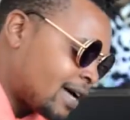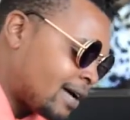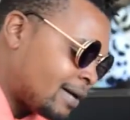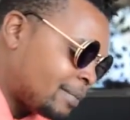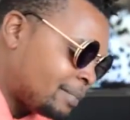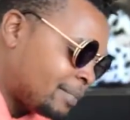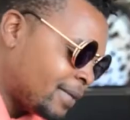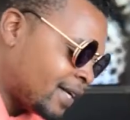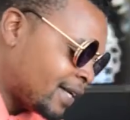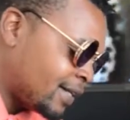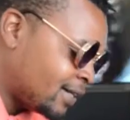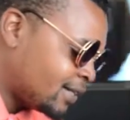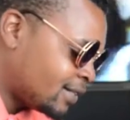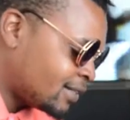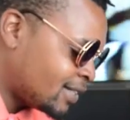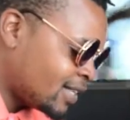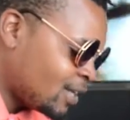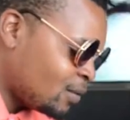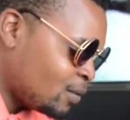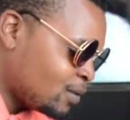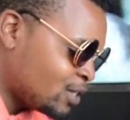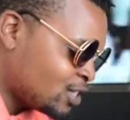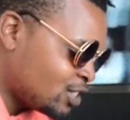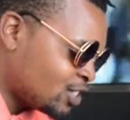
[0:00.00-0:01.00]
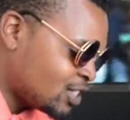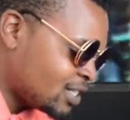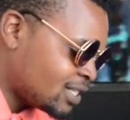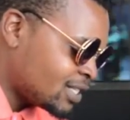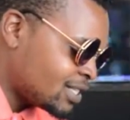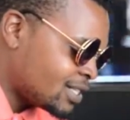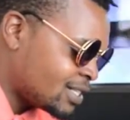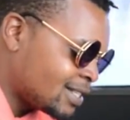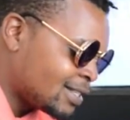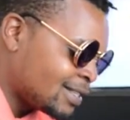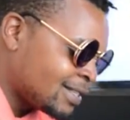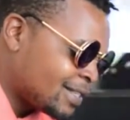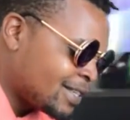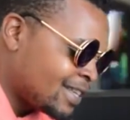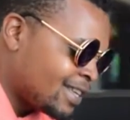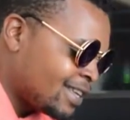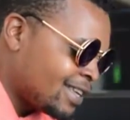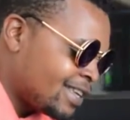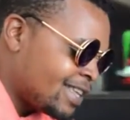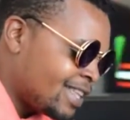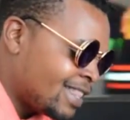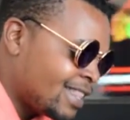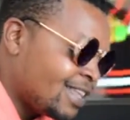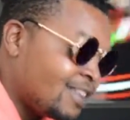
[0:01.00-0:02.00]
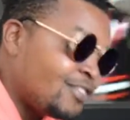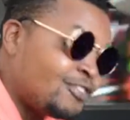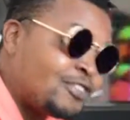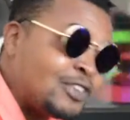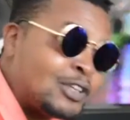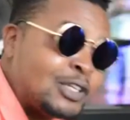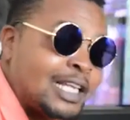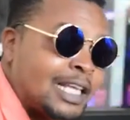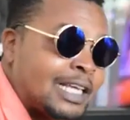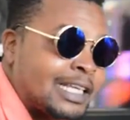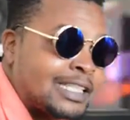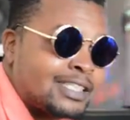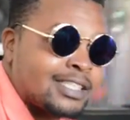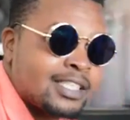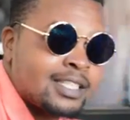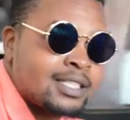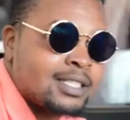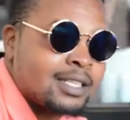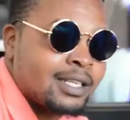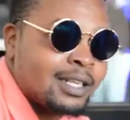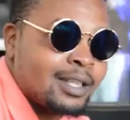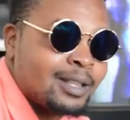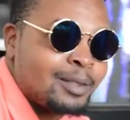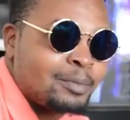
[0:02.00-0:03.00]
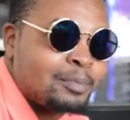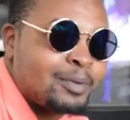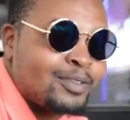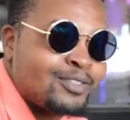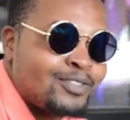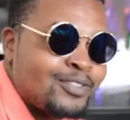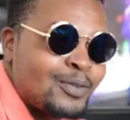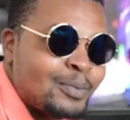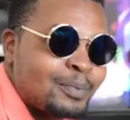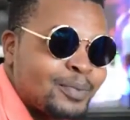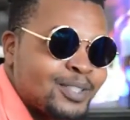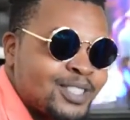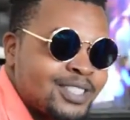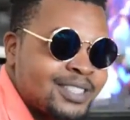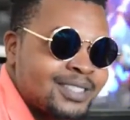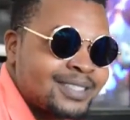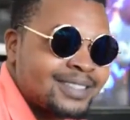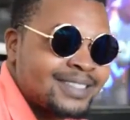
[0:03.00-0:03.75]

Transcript: Man, that felt like just another performance.